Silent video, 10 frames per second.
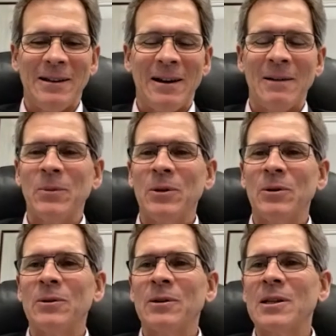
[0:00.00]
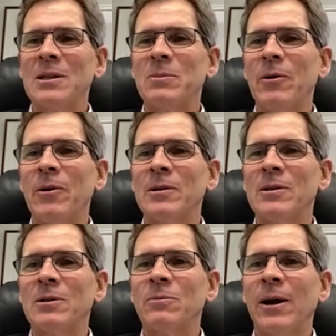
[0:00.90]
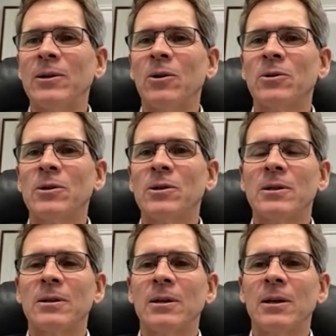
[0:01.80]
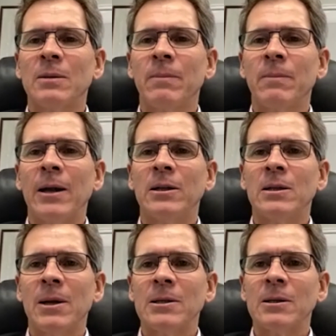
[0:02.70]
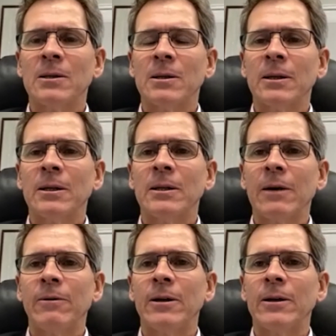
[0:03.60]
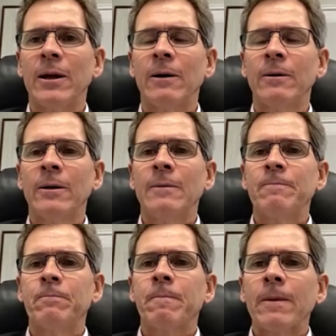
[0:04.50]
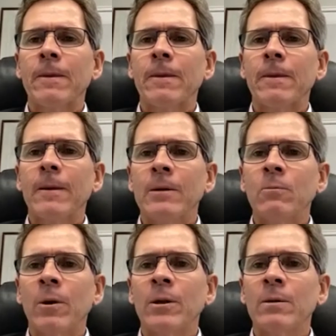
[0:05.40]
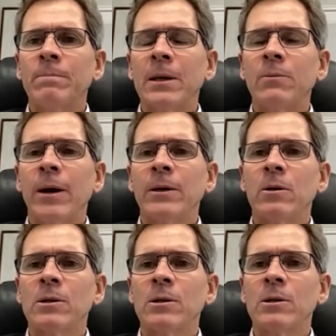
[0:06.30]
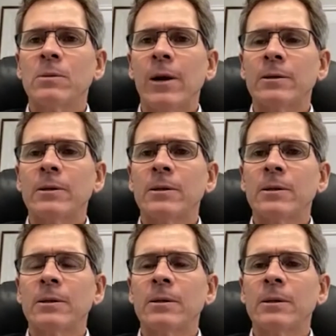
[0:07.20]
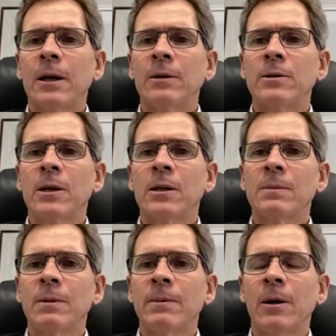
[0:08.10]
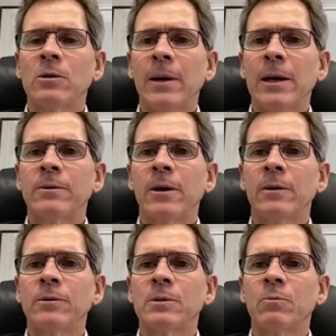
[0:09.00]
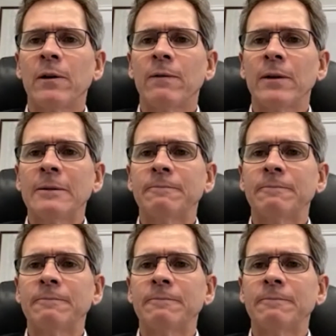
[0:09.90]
You're an experienced radiologist, mainly in the musculoskeletal area now, in one of the big radiology practices. Can you tell us a bit about your background, just briefly?